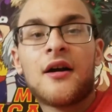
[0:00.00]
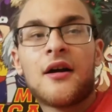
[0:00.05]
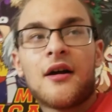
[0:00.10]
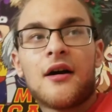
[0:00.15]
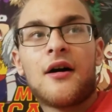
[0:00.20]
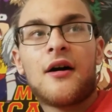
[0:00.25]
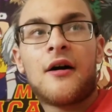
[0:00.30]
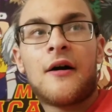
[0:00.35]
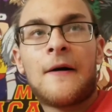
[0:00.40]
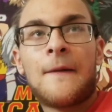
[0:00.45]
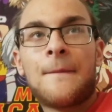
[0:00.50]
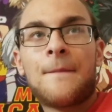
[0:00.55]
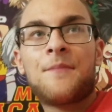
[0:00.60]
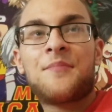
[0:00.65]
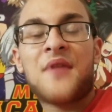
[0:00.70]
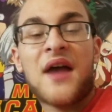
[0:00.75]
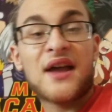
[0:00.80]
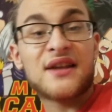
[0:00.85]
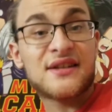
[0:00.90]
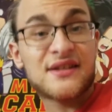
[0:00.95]

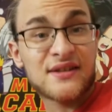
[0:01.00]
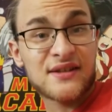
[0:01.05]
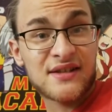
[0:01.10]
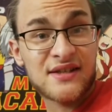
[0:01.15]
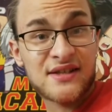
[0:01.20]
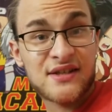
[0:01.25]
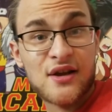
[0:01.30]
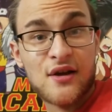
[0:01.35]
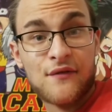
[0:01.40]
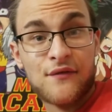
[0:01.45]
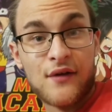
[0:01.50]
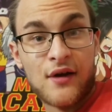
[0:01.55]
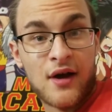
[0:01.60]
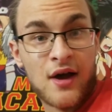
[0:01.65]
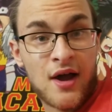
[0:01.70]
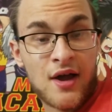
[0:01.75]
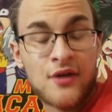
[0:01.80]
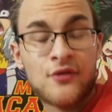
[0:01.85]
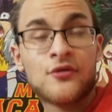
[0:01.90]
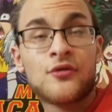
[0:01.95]
That's the stuff
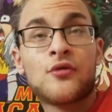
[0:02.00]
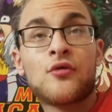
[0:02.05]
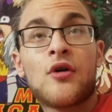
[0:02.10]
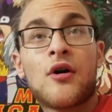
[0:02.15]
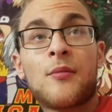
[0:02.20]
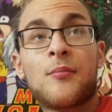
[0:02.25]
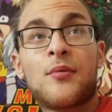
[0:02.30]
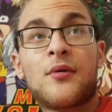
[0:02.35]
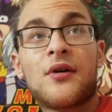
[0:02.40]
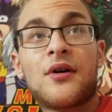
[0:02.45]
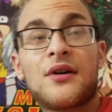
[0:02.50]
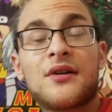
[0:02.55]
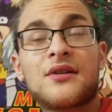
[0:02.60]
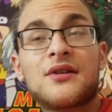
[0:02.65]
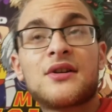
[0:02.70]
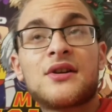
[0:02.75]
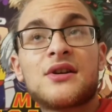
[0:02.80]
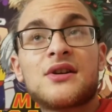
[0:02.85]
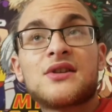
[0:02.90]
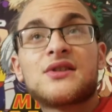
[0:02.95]
I grew up on.
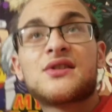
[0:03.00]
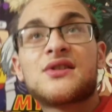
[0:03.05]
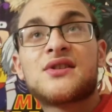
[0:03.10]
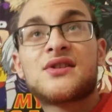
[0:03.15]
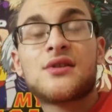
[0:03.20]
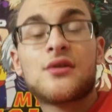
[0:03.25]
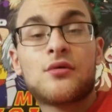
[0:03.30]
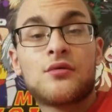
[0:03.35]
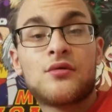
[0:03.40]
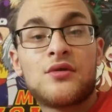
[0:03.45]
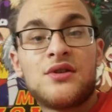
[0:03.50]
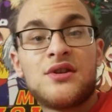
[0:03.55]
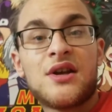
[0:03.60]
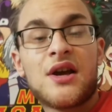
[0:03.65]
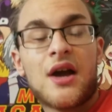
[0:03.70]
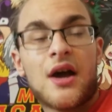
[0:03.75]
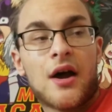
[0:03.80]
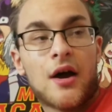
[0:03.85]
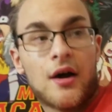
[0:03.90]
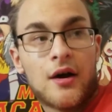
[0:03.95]
So,
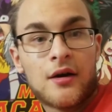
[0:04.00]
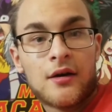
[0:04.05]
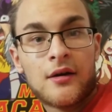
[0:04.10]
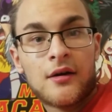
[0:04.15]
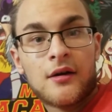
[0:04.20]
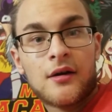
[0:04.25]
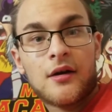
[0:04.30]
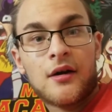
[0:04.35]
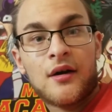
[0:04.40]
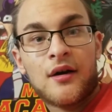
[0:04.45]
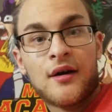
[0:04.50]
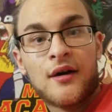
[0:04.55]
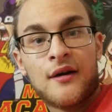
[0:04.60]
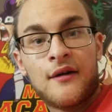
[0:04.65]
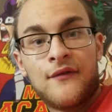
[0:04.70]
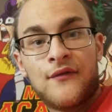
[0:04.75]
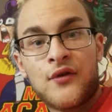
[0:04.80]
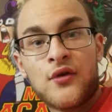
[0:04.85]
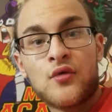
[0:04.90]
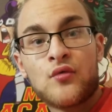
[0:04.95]
yeah.
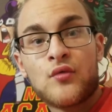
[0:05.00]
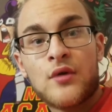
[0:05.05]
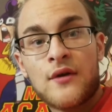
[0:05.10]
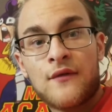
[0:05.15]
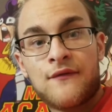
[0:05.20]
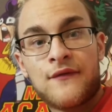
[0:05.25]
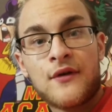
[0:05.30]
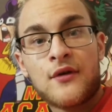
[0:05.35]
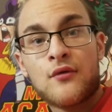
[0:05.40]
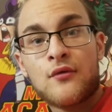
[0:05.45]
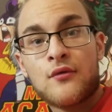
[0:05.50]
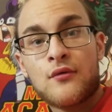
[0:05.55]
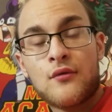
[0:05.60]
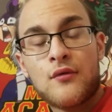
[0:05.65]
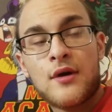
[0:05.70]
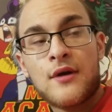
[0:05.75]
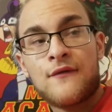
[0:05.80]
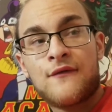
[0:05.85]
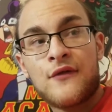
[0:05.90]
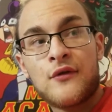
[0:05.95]
If
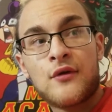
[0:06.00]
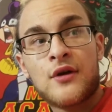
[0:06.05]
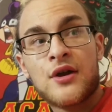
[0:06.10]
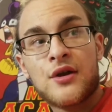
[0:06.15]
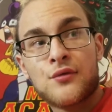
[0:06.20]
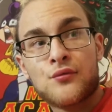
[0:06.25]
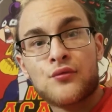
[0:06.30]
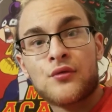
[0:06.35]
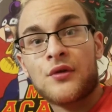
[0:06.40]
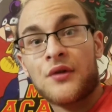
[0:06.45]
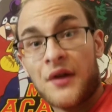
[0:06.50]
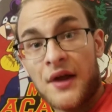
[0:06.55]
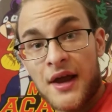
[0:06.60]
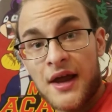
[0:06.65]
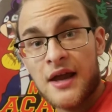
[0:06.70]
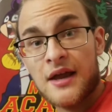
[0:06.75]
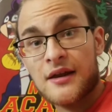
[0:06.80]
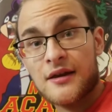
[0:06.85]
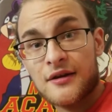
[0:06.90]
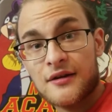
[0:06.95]
you can
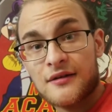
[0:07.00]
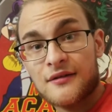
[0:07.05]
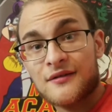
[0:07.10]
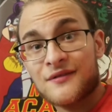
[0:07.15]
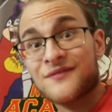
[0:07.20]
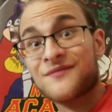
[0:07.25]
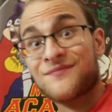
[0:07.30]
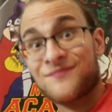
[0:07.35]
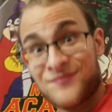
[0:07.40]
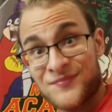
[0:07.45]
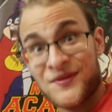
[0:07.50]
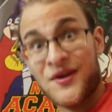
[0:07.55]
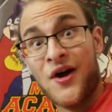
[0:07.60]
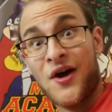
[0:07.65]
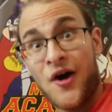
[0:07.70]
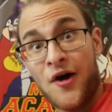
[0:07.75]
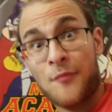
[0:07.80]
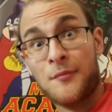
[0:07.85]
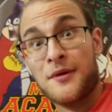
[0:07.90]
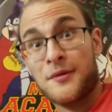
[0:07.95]
relate,
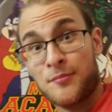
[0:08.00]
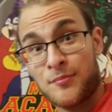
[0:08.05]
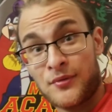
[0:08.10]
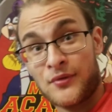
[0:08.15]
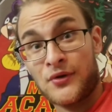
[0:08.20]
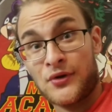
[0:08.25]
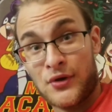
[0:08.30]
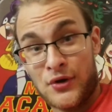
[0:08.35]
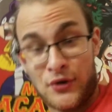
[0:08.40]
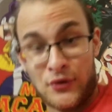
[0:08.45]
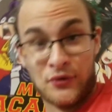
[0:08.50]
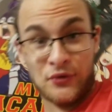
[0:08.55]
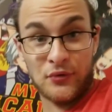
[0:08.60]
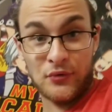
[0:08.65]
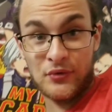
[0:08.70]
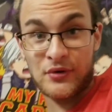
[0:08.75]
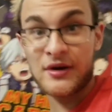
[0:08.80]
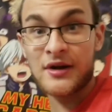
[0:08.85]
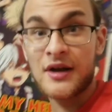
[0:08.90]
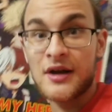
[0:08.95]
comment
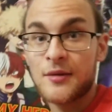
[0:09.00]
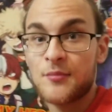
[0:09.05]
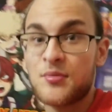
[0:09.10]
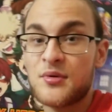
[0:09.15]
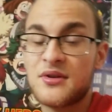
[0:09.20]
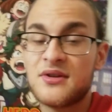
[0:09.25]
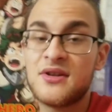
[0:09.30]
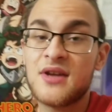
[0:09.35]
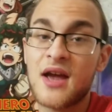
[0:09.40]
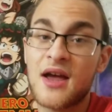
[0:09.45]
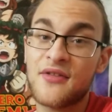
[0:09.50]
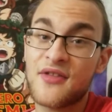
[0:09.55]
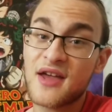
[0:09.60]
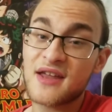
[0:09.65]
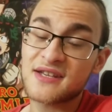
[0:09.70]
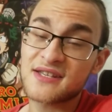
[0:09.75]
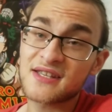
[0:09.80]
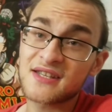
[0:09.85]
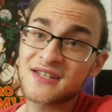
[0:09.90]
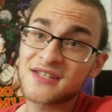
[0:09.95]
below. But yeah,
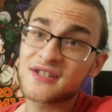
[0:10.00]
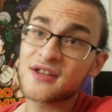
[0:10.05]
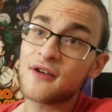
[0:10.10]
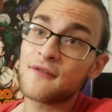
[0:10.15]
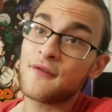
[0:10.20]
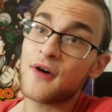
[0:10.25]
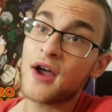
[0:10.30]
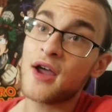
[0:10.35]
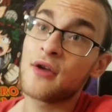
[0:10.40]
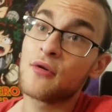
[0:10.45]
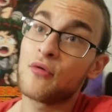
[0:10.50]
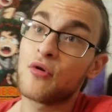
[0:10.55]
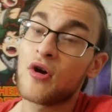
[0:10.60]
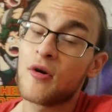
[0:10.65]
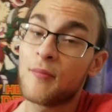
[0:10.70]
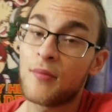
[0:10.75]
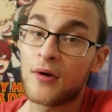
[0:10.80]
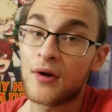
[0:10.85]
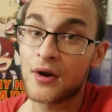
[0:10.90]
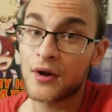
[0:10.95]
that's the stuff I grew
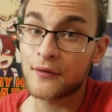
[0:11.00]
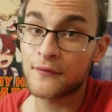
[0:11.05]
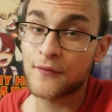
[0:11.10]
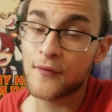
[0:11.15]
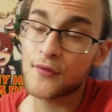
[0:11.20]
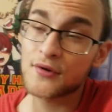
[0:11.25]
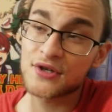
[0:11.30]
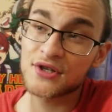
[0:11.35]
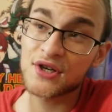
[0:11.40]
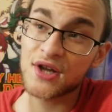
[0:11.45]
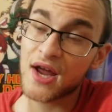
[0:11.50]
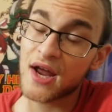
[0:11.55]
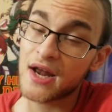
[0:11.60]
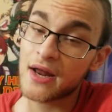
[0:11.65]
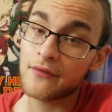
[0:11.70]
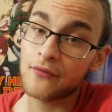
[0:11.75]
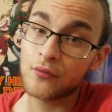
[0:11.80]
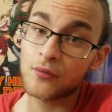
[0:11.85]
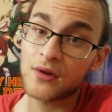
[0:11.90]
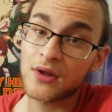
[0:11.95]
up on. Unfortunately, I
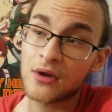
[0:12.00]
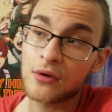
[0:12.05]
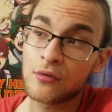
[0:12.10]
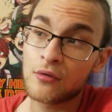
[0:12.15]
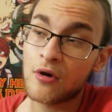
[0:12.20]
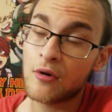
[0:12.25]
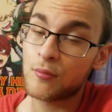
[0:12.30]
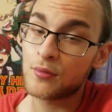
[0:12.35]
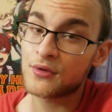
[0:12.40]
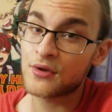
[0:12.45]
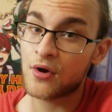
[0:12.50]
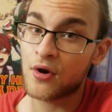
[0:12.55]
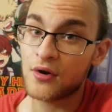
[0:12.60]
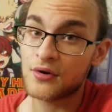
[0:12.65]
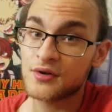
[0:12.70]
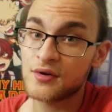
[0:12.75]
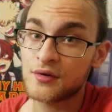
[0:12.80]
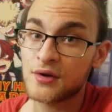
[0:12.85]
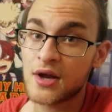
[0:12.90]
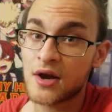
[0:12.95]
never really grew up with
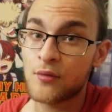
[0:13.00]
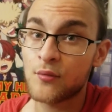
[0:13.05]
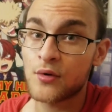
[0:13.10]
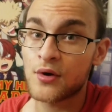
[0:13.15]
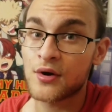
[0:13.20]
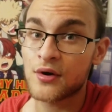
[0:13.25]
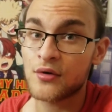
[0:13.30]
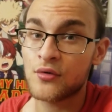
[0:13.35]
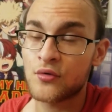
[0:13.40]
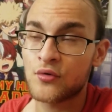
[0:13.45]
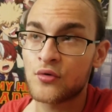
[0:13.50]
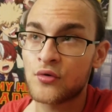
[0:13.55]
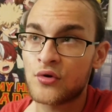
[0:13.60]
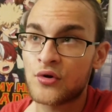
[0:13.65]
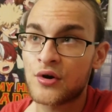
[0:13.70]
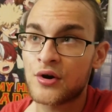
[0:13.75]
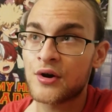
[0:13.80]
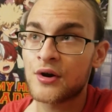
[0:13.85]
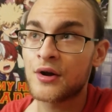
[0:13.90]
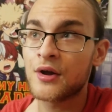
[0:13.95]
Cartoon Network
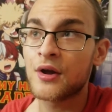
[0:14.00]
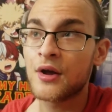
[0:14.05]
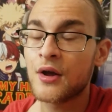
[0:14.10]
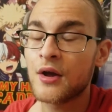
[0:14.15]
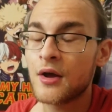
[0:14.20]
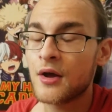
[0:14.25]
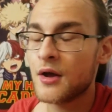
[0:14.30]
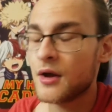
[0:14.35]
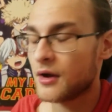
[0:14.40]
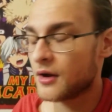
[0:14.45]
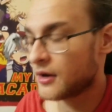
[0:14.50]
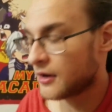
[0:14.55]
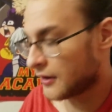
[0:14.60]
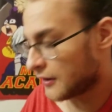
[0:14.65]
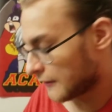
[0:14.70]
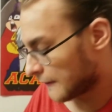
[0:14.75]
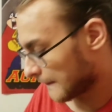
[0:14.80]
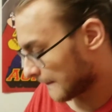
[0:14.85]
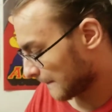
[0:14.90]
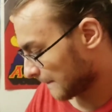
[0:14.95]

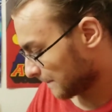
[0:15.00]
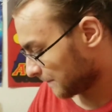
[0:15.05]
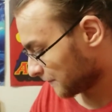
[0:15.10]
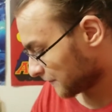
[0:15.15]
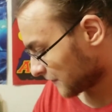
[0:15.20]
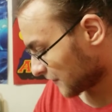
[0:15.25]
um